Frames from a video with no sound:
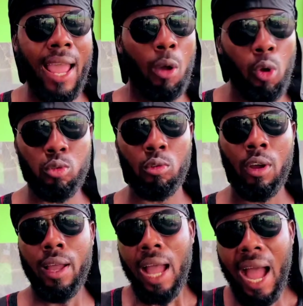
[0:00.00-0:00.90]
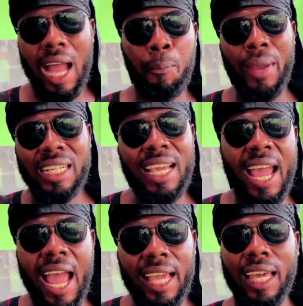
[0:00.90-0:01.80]
El Poso, I paid
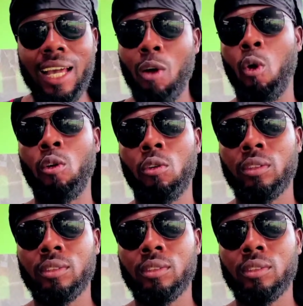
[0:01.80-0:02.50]
the air kikakono.